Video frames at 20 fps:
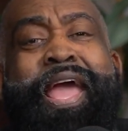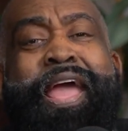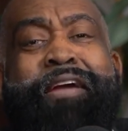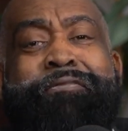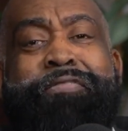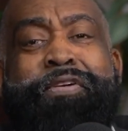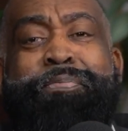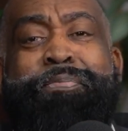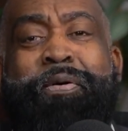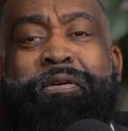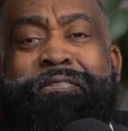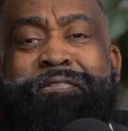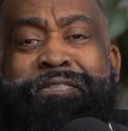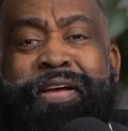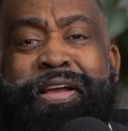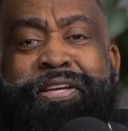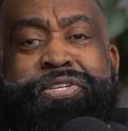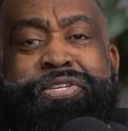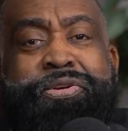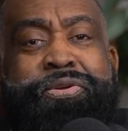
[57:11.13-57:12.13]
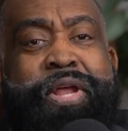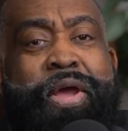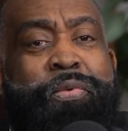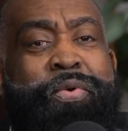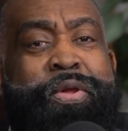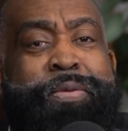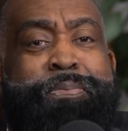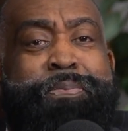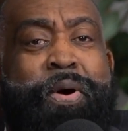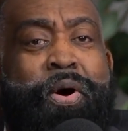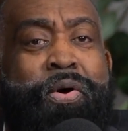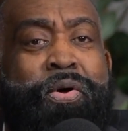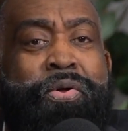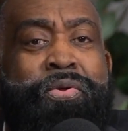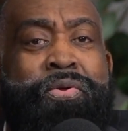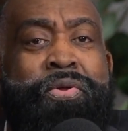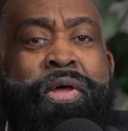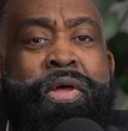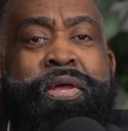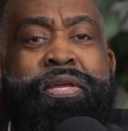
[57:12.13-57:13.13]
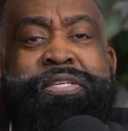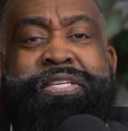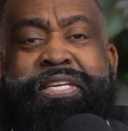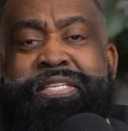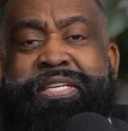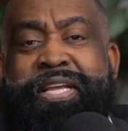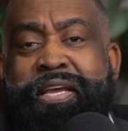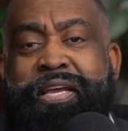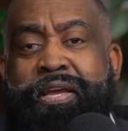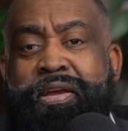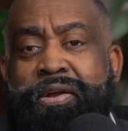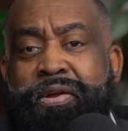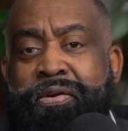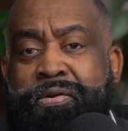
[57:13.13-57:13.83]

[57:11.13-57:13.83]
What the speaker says: Every professor that we poll says that